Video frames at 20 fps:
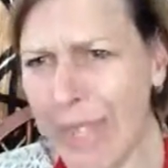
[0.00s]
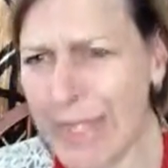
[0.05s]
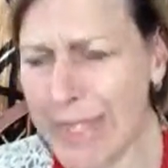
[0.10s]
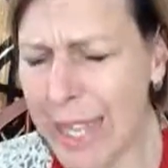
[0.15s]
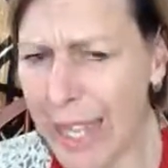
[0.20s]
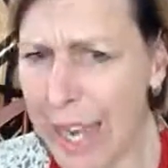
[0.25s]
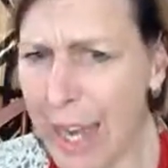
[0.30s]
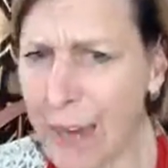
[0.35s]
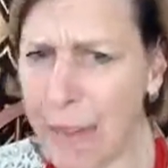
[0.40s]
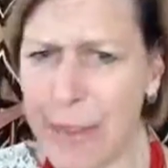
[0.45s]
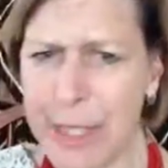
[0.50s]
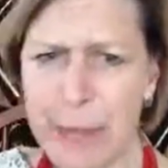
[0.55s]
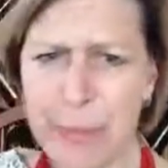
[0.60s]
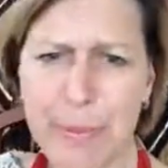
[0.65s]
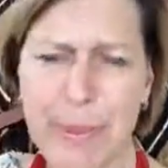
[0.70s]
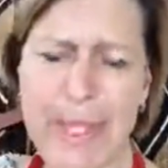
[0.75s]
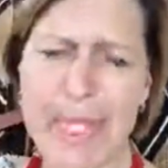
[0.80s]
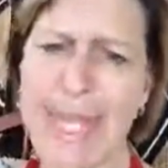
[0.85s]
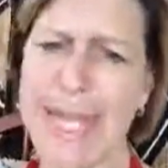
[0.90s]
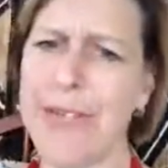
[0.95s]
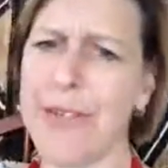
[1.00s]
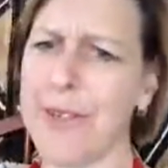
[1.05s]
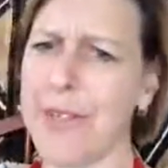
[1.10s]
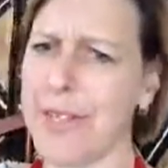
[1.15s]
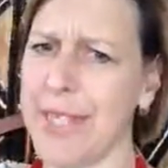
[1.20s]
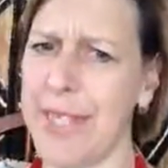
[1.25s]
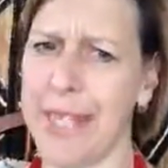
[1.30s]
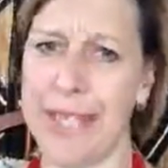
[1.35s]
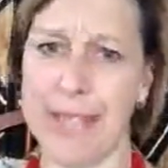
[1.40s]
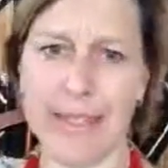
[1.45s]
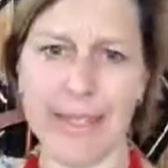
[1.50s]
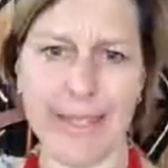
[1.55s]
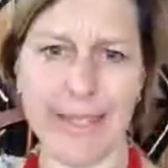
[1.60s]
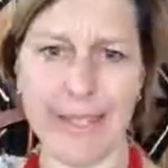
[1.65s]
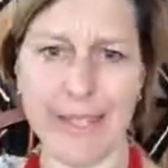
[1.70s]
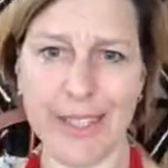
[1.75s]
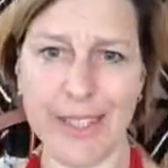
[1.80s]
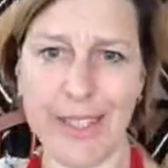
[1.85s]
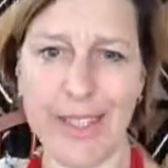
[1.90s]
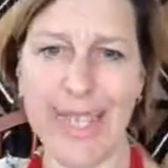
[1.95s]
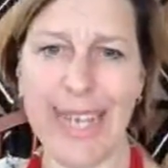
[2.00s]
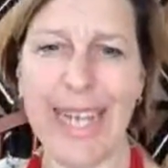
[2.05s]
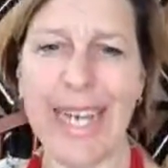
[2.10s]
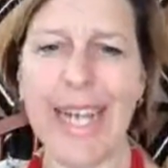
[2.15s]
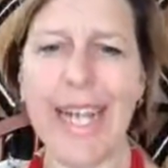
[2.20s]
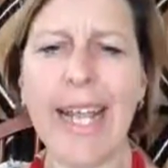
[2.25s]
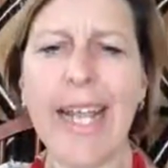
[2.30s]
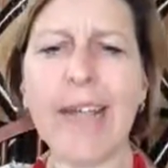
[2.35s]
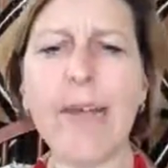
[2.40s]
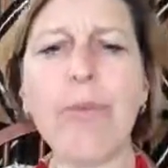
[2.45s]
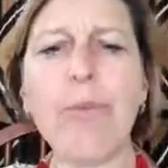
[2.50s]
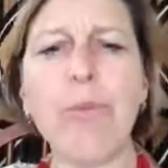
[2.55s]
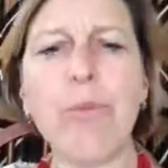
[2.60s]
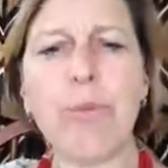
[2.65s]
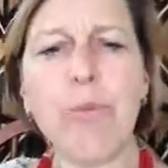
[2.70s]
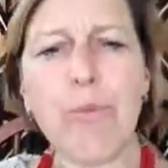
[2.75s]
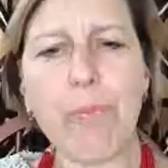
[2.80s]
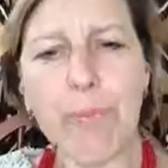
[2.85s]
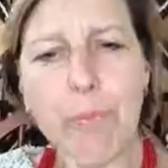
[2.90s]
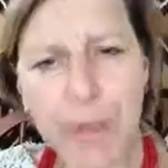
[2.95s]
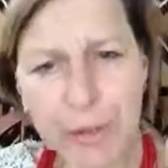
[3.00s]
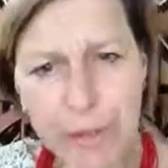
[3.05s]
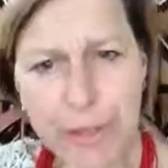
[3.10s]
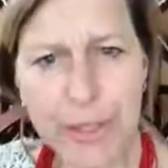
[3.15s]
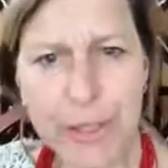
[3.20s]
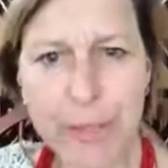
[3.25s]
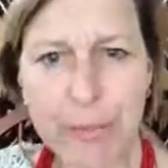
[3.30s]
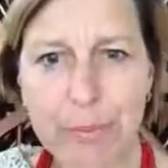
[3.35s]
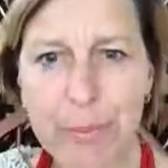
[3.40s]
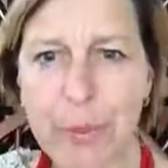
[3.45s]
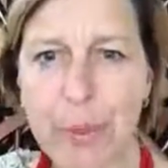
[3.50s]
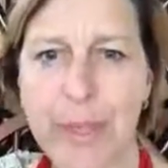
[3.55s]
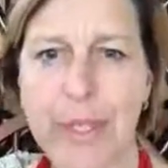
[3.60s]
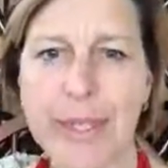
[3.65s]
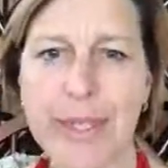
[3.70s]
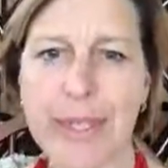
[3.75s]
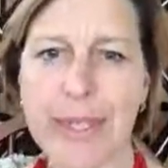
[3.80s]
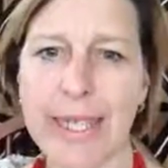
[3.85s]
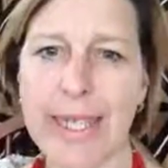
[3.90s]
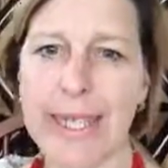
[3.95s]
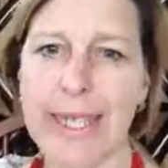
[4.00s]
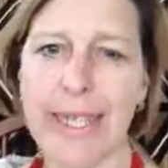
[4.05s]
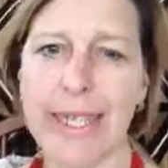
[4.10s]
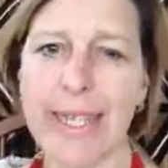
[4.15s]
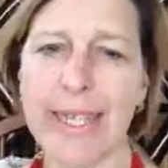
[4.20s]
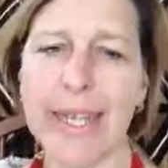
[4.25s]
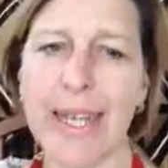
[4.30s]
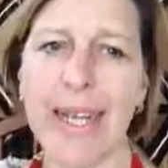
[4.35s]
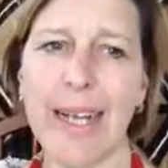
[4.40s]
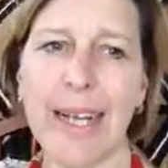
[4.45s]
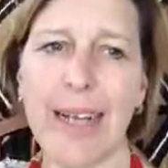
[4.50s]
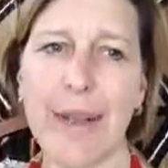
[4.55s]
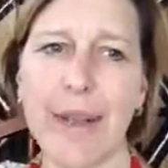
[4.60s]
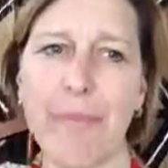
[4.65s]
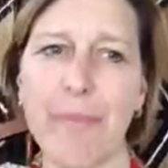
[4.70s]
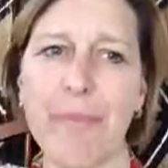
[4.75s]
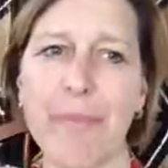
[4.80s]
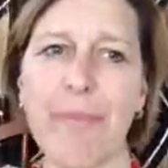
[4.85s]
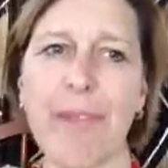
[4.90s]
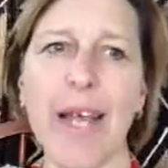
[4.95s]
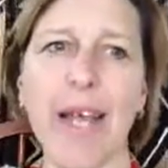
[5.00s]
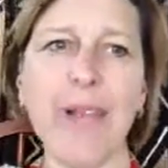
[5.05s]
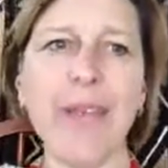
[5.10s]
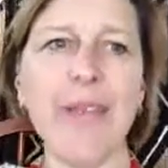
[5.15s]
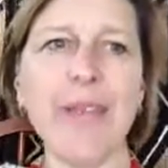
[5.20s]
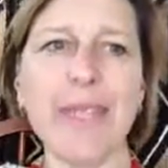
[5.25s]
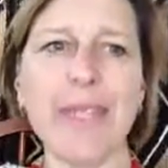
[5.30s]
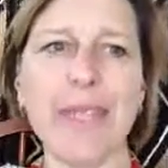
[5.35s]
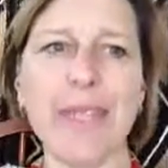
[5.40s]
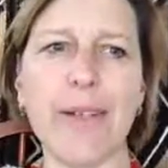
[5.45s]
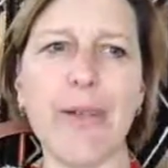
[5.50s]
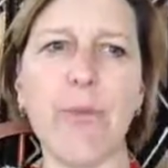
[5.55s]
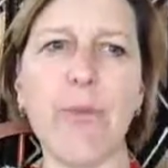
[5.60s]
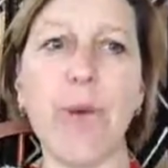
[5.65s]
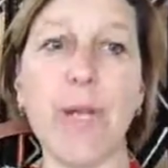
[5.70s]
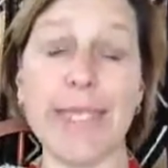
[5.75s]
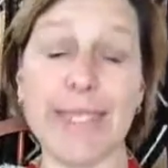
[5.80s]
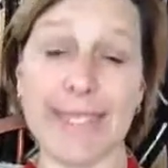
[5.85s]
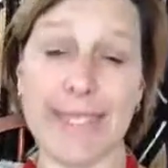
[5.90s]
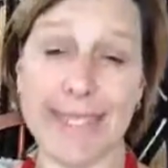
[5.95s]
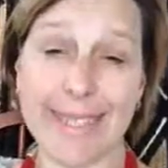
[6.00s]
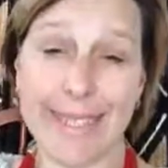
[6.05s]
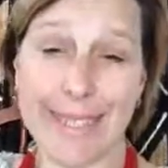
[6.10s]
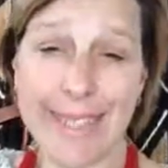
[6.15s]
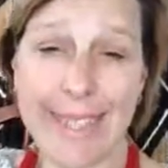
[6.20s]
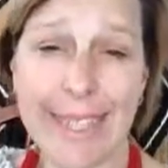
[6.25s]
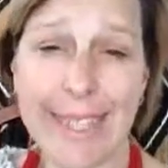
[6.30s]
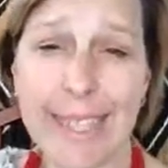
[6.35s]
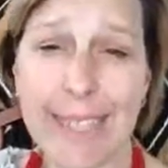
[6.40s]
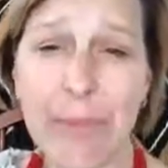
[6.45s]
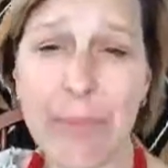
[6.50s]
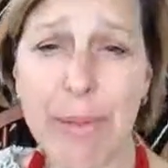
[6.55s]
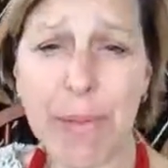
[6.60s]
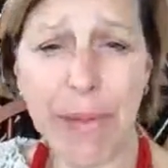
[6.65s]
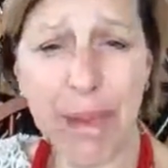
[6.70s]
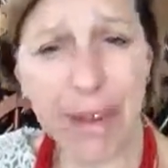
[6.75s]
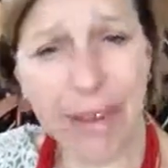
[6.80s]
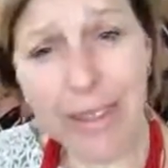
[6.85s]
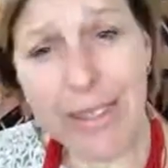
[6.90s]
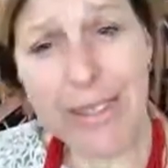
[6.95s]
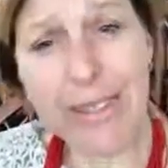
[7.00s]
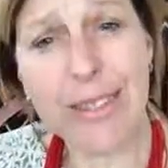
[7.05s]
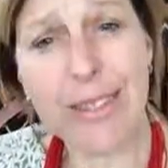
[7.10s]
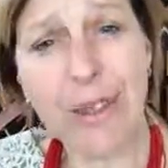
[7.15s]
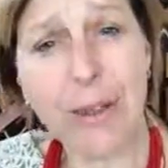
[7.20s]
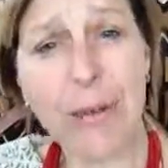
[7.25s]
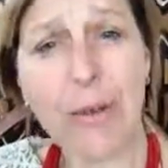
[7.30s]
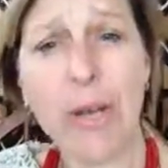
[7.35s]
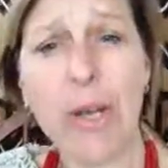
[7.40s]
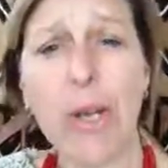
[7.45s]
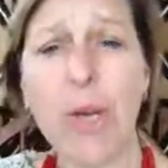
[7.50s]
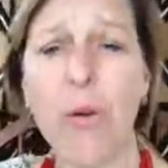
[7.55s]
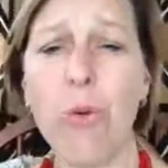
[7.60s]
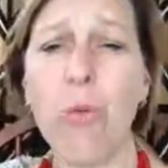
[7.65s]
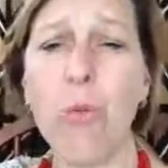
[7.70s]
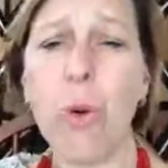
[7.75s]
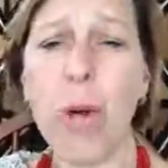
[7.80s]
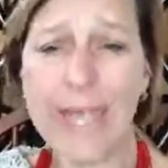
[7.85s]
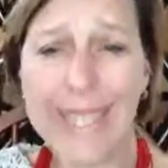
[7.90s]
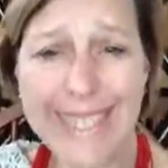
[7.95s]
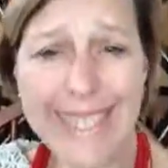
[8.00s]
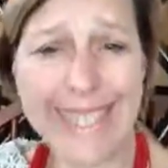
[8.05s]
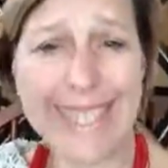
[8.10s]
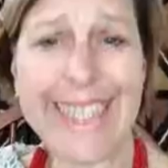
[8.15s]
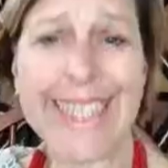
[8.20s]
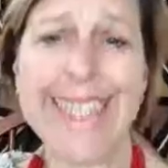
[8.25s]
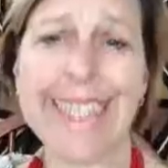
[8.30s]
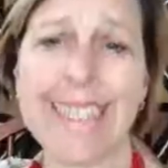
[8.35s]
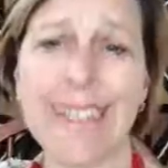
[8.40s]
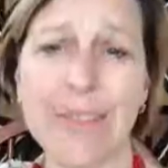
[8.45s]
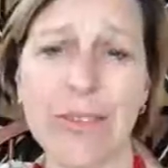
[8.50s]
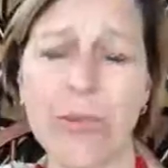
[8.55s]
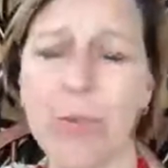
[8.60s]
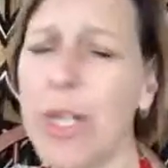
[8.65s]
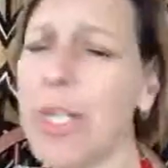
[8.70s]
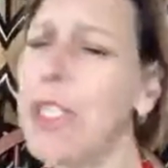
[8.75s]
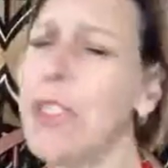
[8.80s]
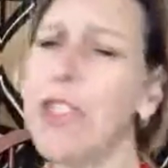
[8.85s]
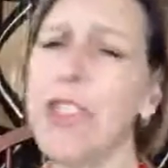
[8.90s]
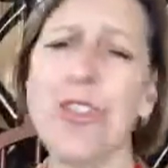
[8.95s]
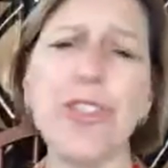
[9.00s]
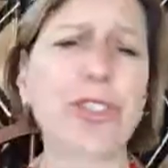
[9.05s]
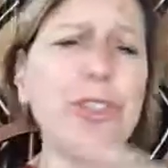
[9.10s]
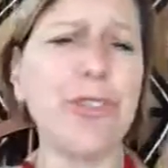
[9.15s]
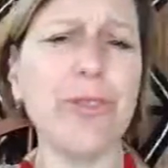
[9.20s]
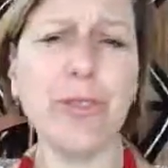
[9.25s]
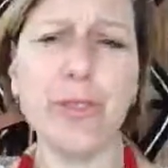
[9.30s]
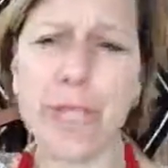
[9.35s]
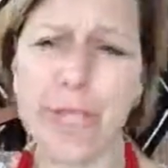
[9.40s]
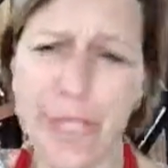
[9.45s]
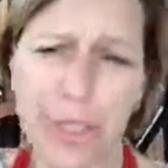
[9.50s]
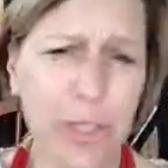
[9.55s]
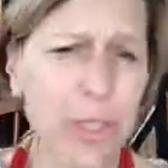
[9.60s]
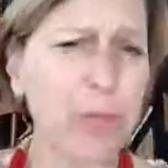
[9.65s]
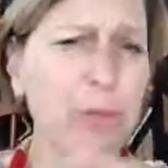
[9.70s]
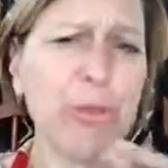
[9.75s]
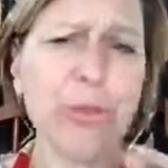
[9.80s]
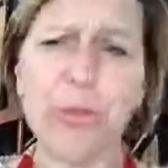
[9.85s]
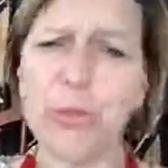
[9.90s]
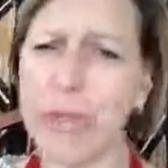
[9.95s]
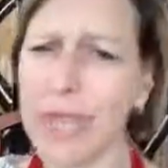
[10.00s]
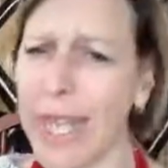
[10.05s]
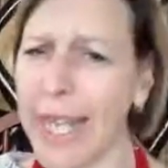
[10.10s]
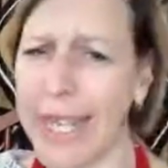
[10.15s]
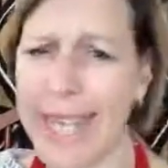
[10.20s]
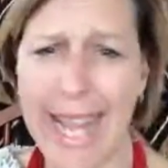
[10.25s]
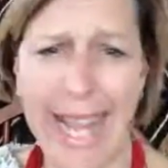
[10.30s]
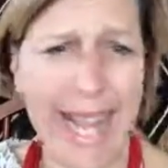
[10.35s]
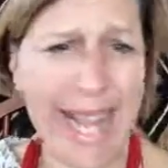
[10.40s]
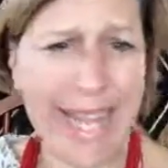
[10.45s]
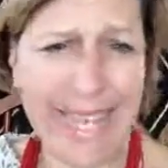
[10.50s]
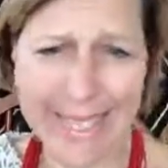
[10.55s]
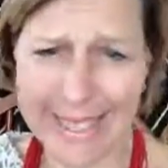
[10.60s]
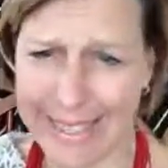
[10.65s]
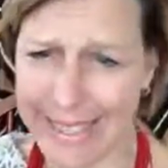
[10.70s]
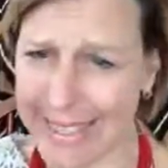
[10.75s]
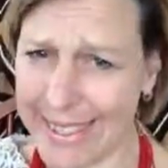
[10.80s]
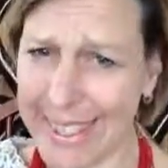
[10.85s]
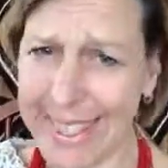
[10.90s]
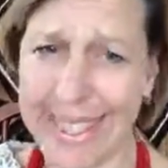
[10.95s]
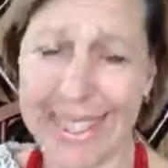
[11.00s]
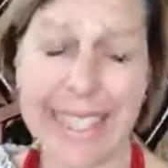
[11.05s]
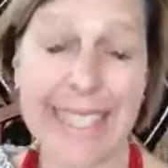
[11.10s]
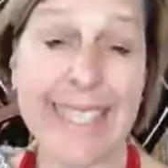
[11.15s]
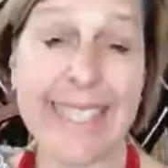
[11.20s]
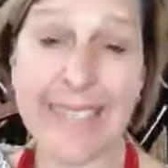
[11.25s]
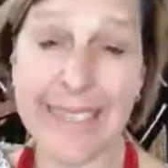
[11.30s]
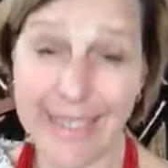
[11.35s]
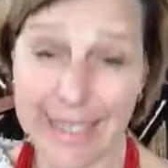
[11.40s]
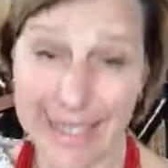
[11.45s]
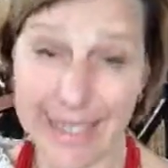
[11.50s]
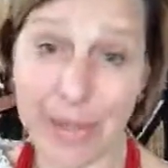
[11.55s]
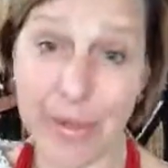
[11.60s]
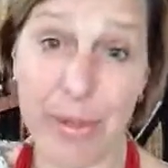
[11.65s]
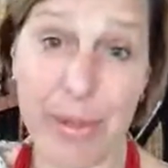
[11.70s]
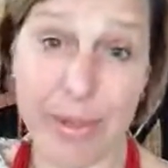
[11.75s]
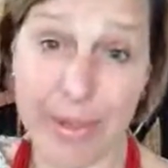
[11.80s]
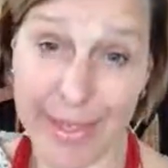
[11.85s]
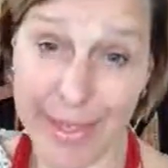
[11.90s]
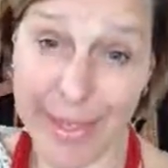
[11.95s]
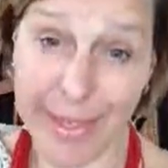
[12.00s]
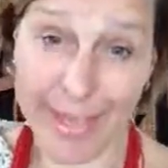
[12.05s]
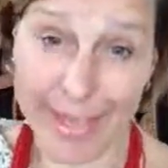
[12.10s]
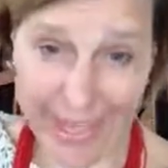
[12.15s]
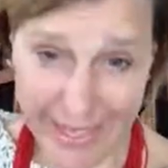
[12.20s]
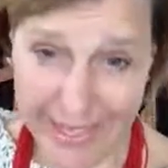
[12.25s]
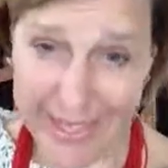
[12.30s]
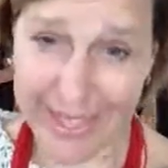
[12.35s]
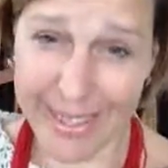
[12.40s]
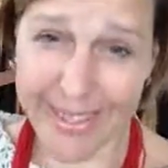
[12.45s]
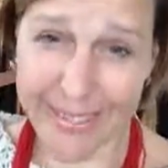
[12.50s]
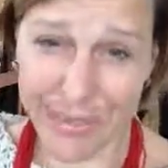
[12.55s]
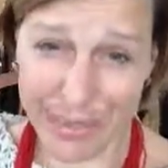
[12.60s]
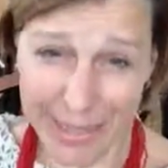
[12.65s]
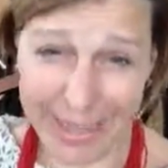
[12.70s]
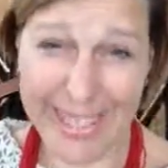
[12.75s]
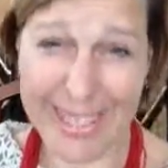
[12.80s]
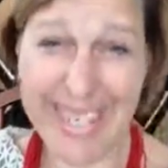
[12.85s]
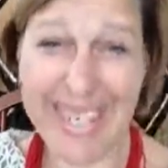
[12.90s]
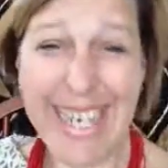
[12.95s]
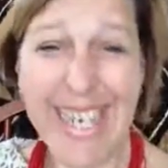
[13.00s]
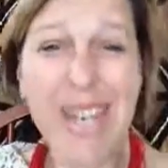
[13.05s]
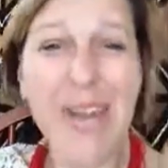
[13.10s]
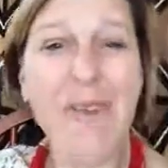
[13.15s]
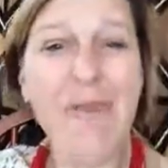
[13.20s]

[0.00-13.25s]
the Irish potatoes, the health center, and most importantly, not only what succeeded, but also what didn't. What shouldn't we do again, at least in this community in Kenya, right?